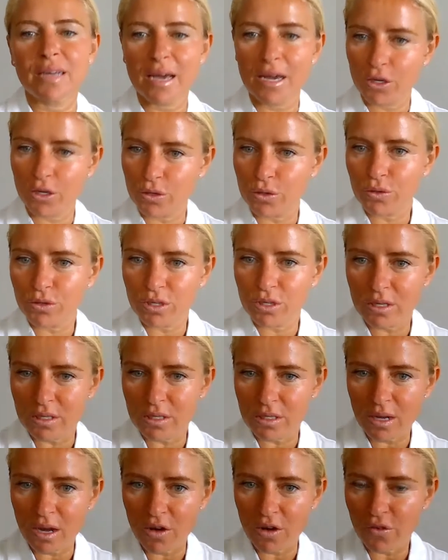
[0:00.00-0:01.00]

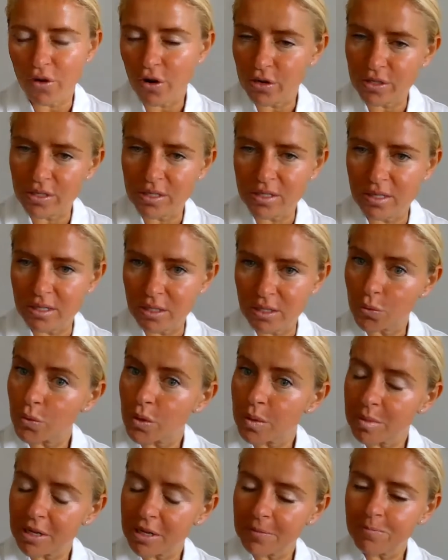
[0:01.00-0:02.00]
diagnosis of heart disease in
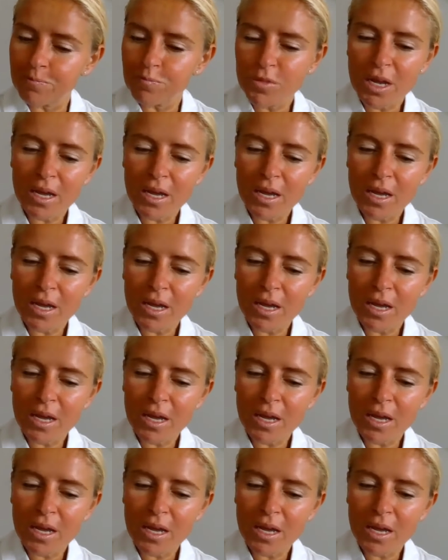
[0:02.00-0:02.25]
women.